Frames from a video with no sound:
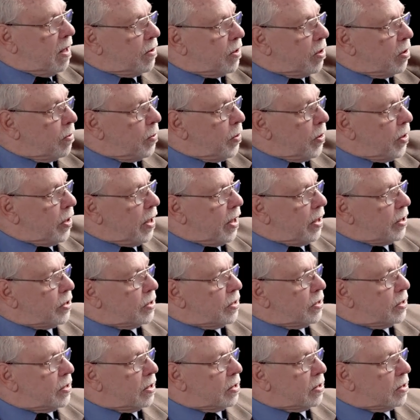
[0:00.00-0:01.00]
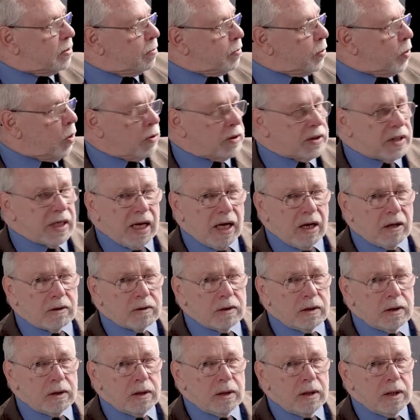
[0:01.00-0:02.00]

the communication system broke down,